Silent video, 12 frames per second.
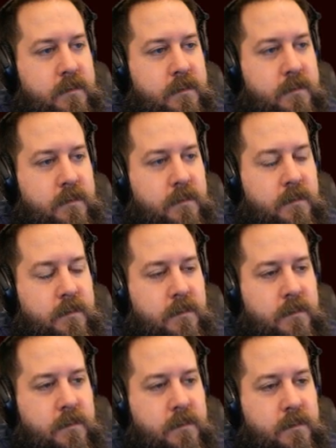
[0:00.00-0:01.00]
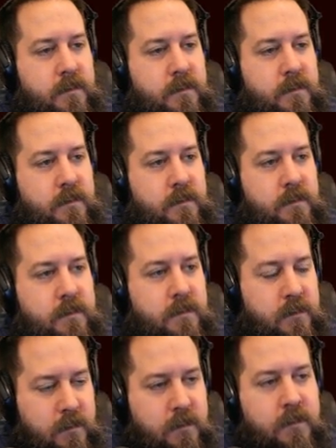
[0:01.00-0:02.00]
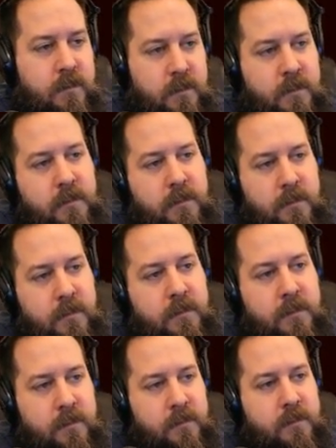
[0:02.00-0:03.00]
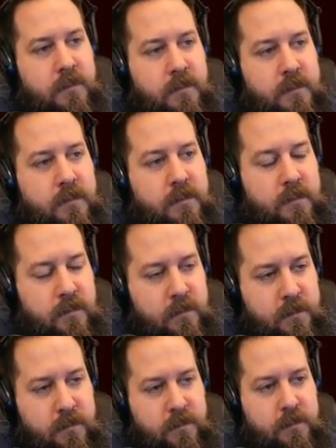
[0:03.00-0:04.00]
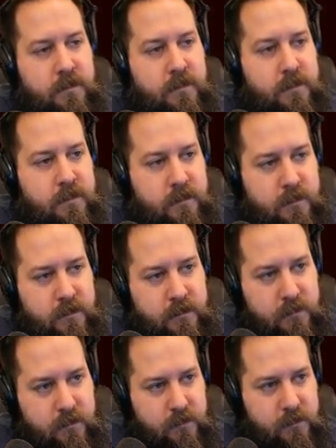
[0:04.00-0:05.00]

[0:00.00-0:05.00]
No words are spoken by the person on screen.